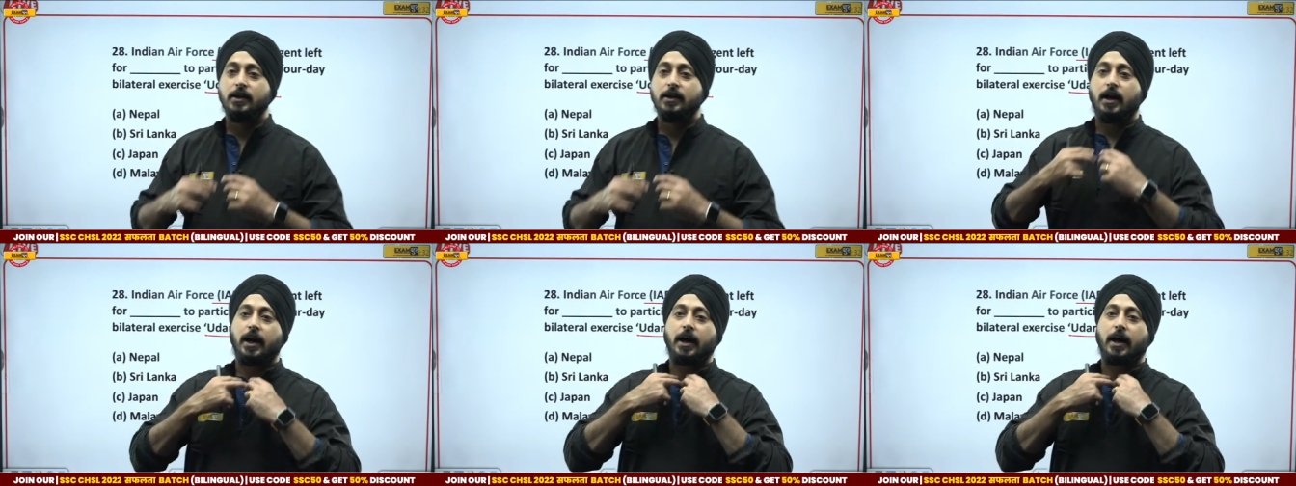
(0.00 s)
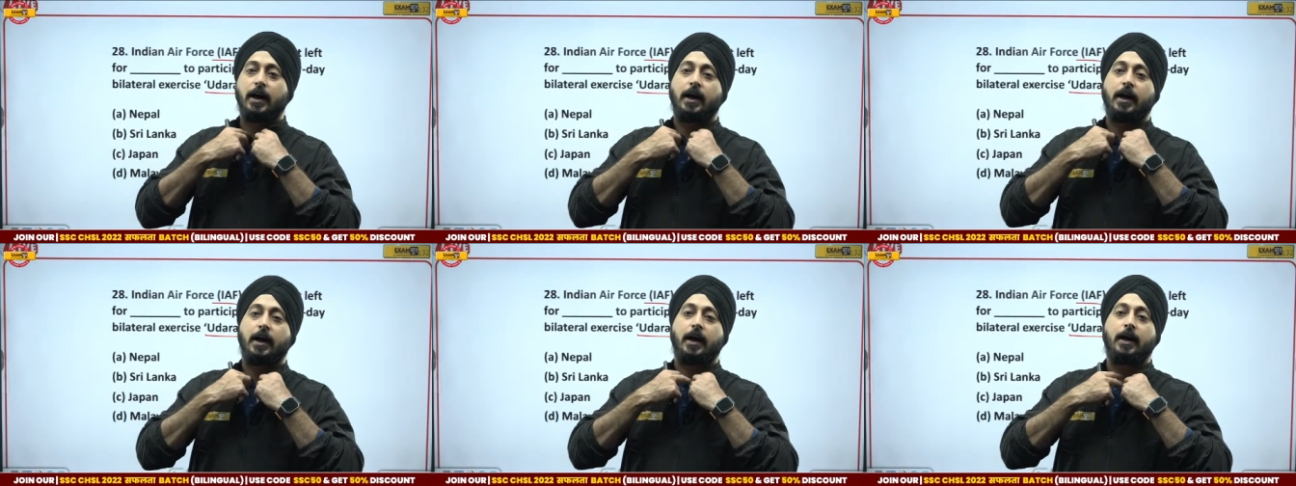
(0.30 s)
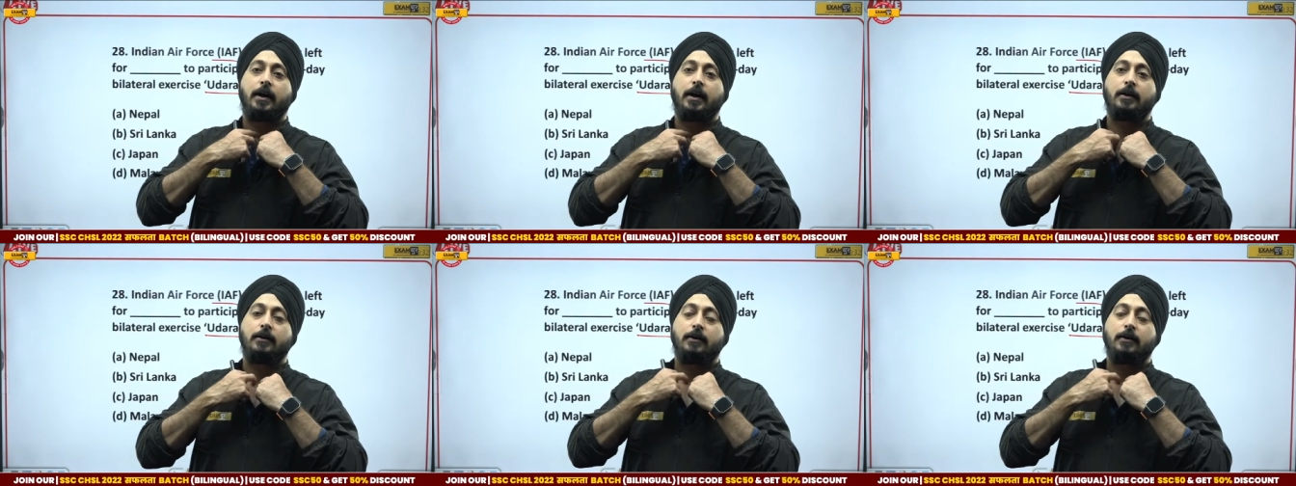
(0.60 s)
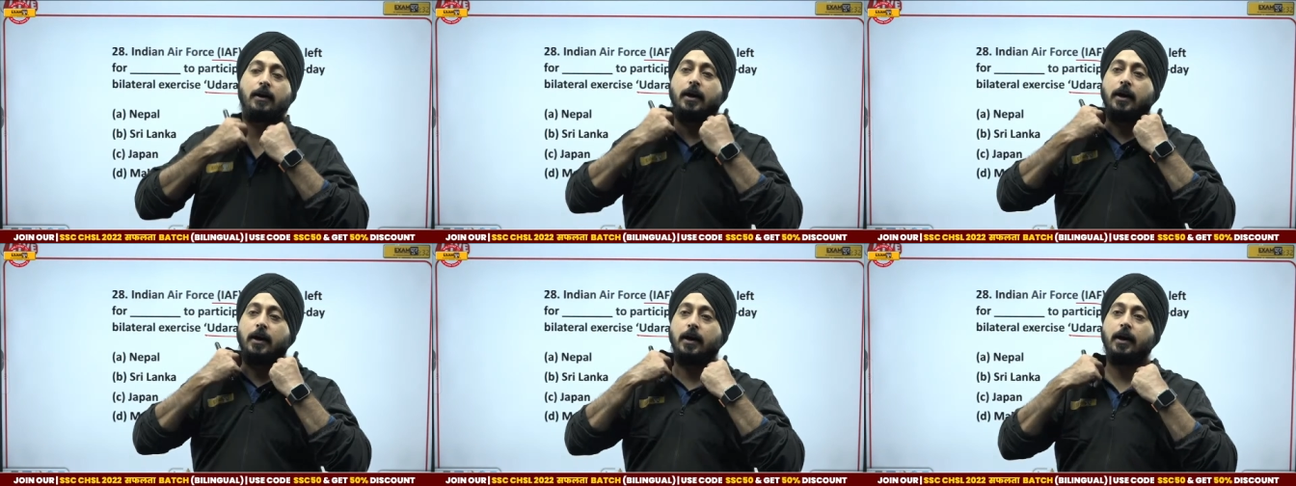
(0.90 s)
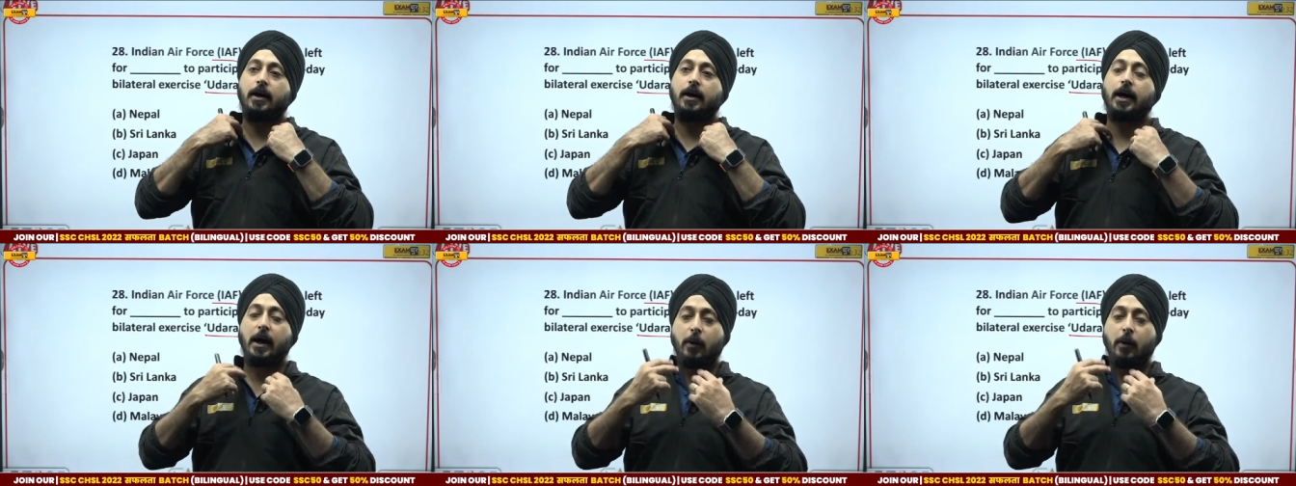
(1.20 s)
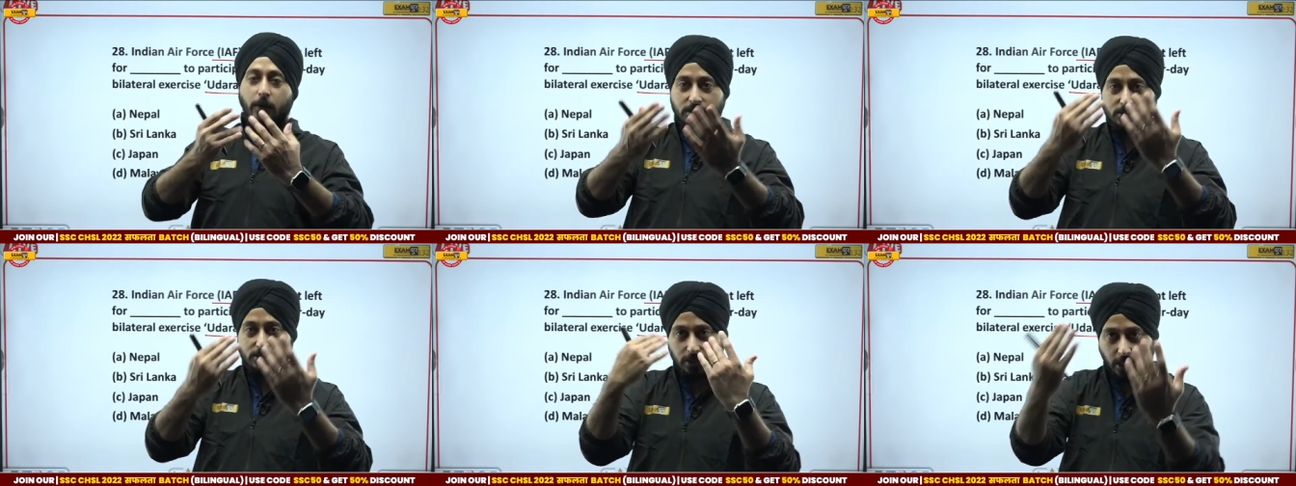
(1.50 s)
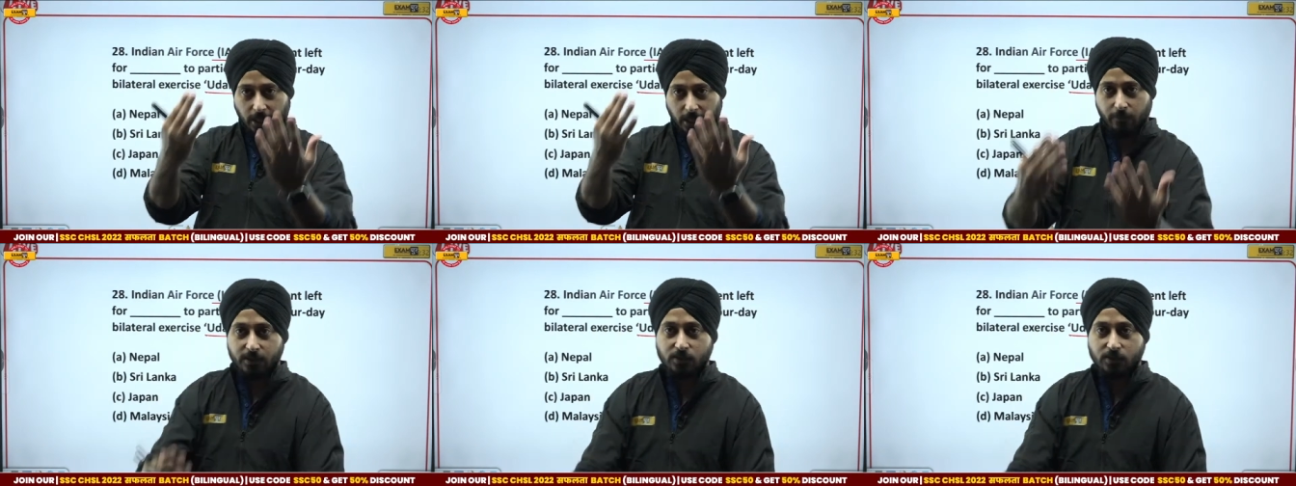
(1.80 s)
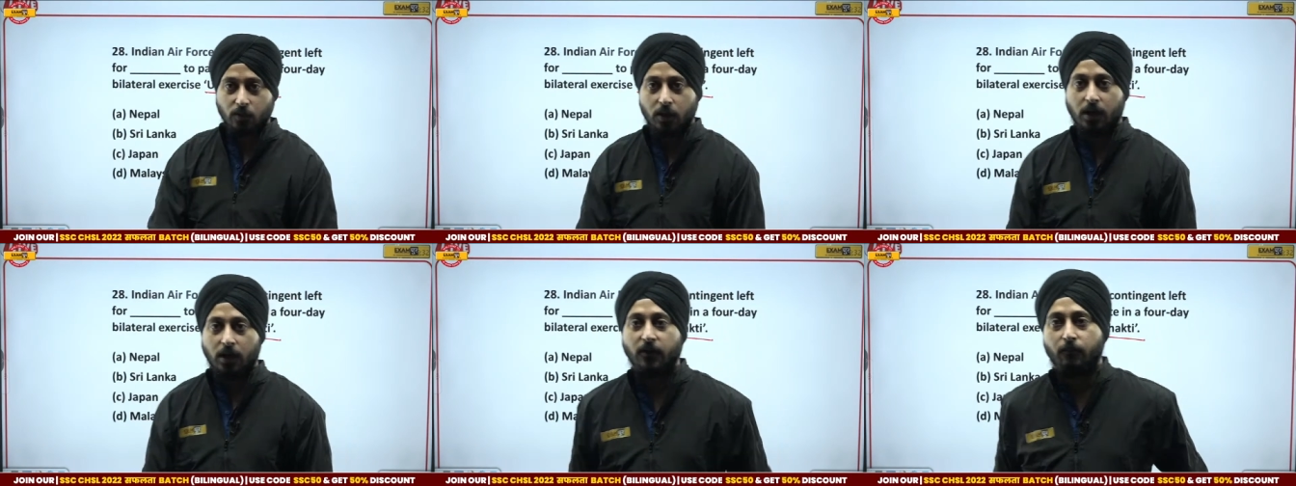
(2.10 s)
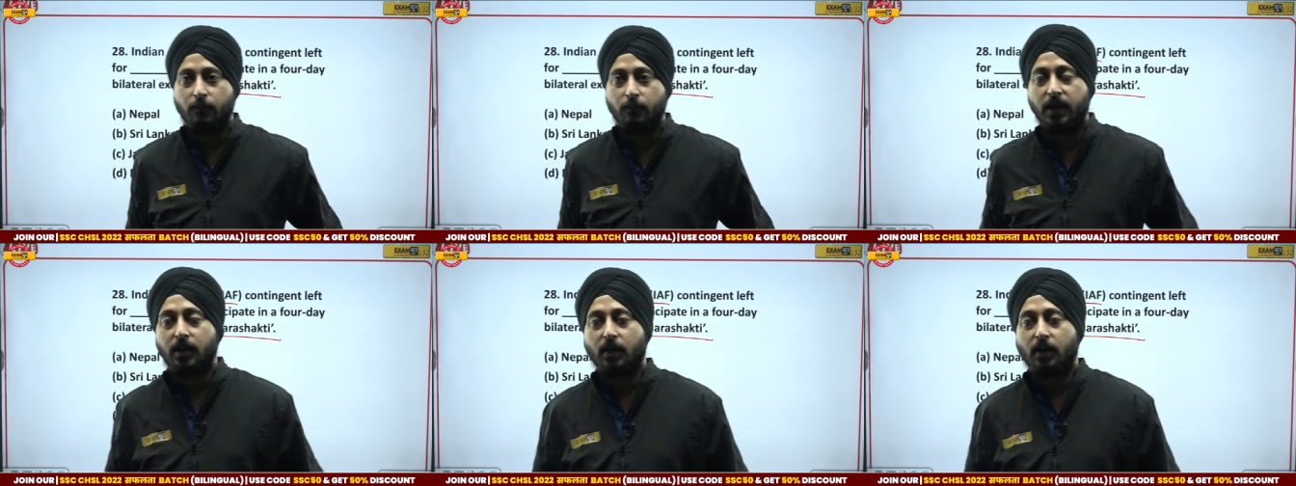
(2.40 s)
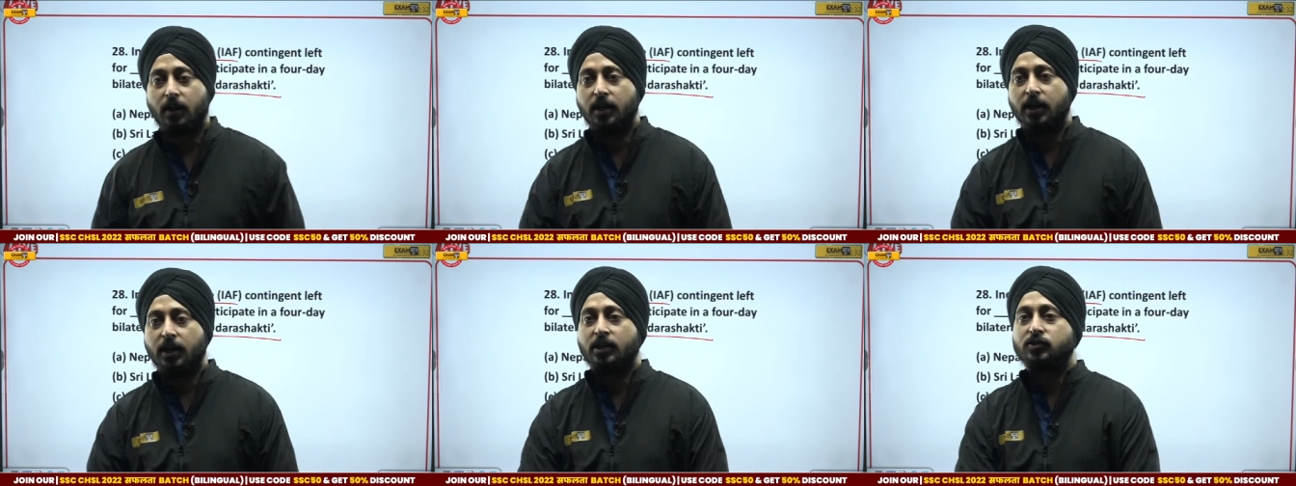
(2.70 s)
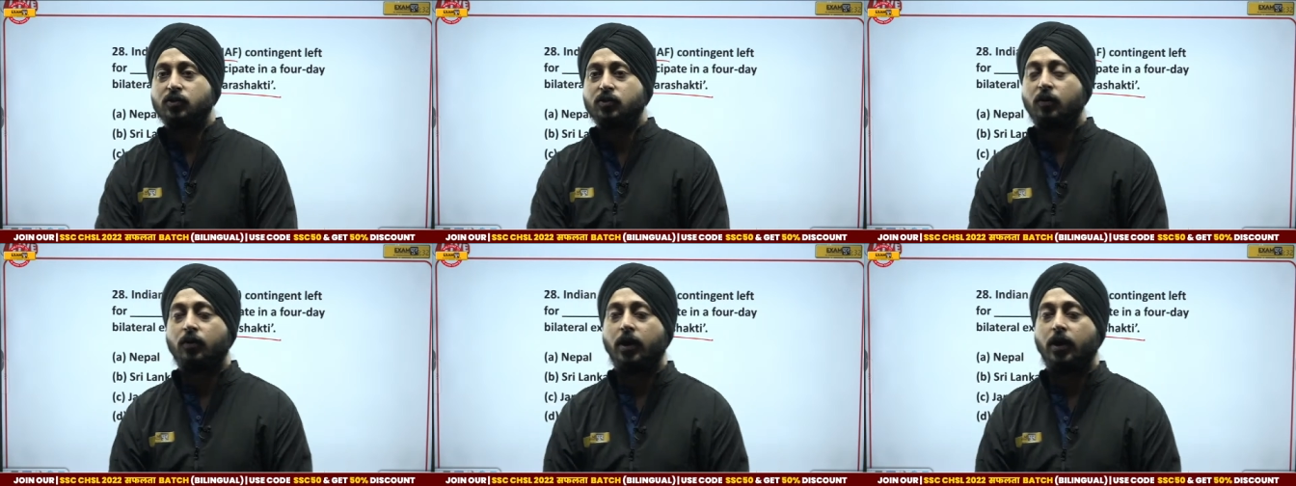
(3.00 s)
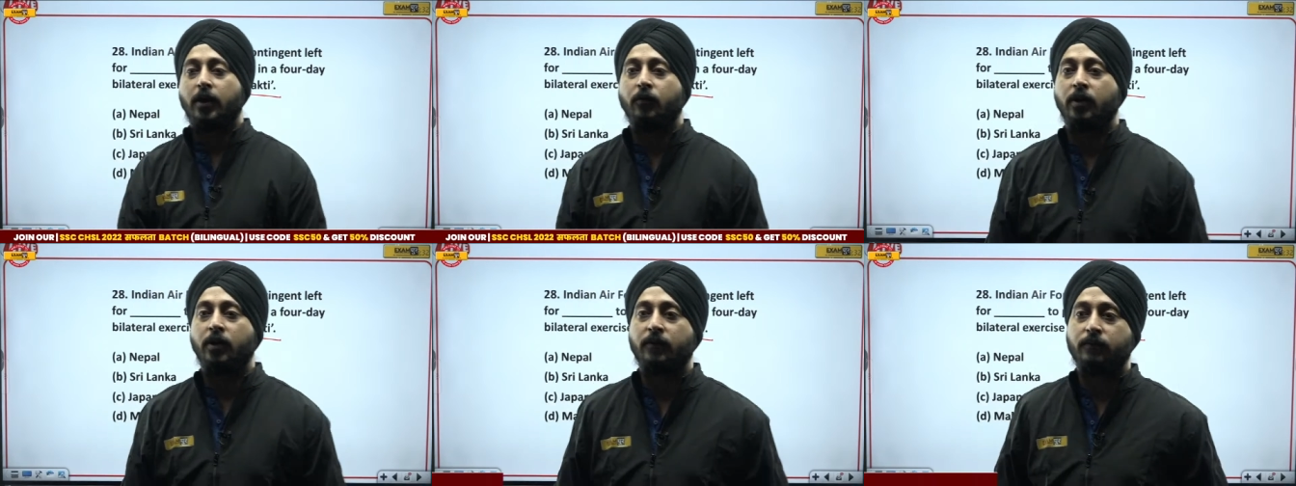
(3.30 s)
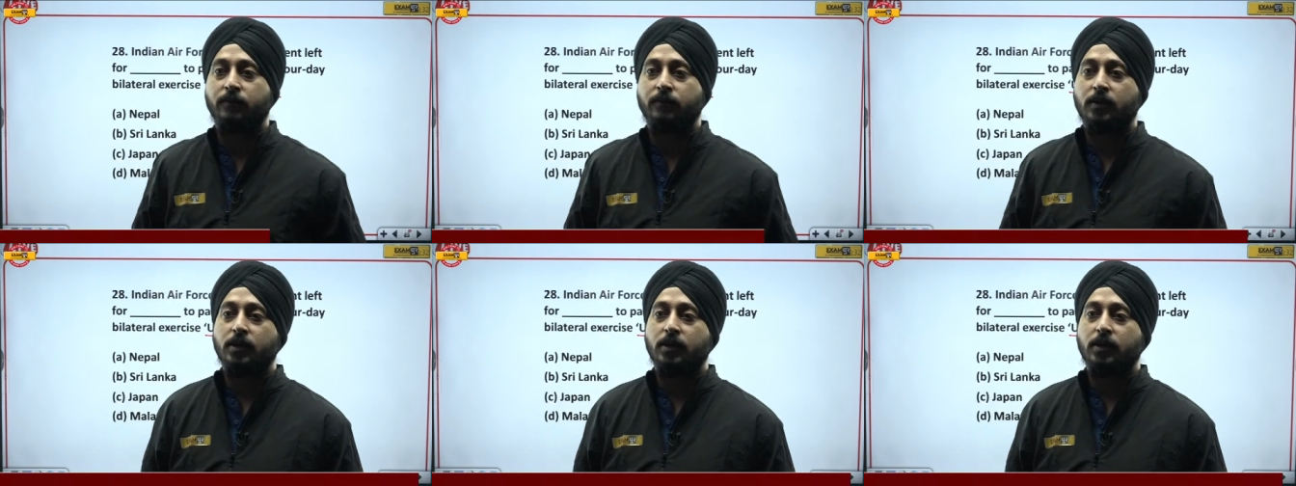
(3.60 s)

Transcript: Uh, I wish I wish we could have met earlier, so I would have,